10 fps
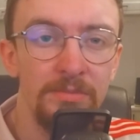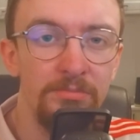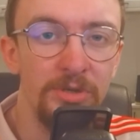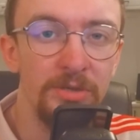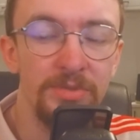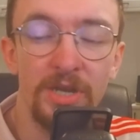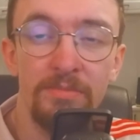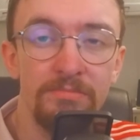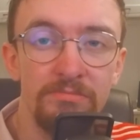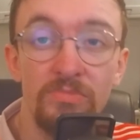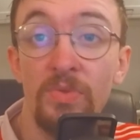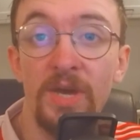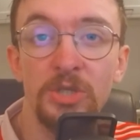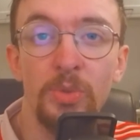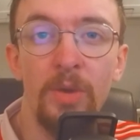But you know,
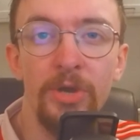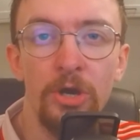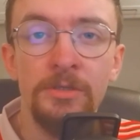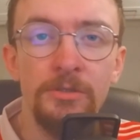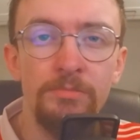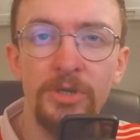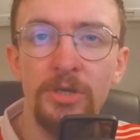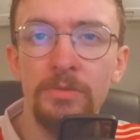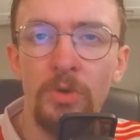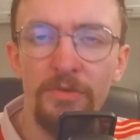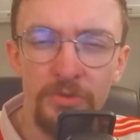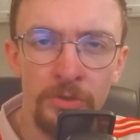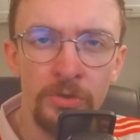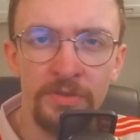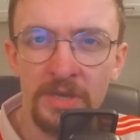that's where we are. But what have you
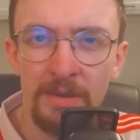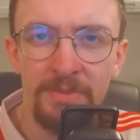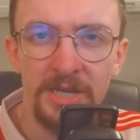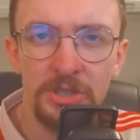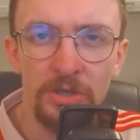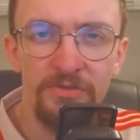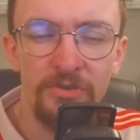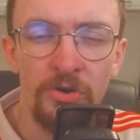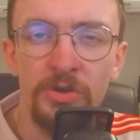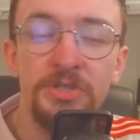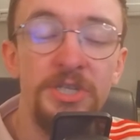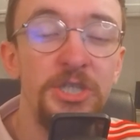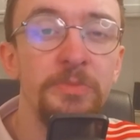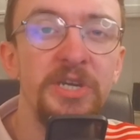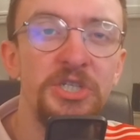thought of the campaign so far? Did
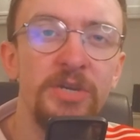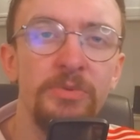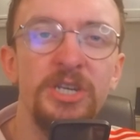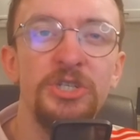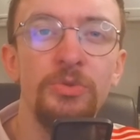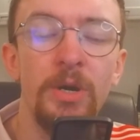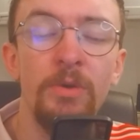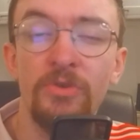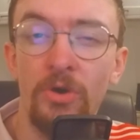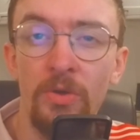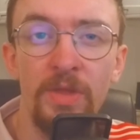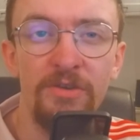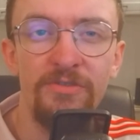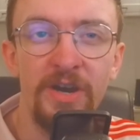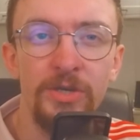you make generational wealth on that
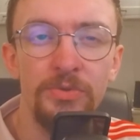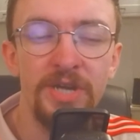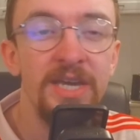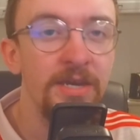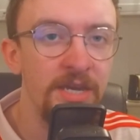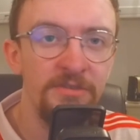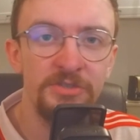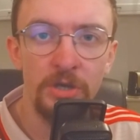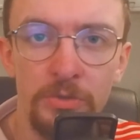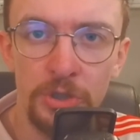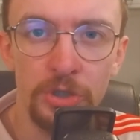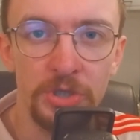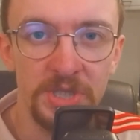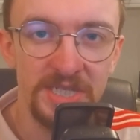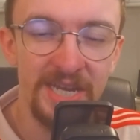final day? If so, chuck
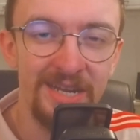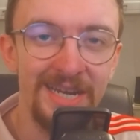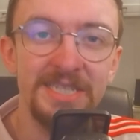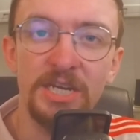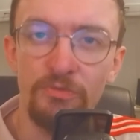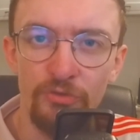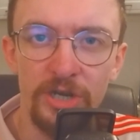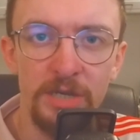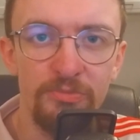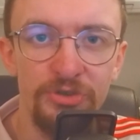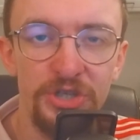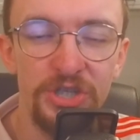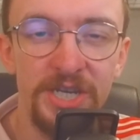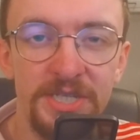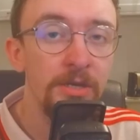us a tenner, lads. I'd really
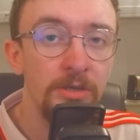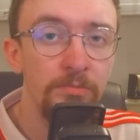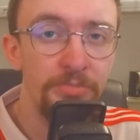appreciate it.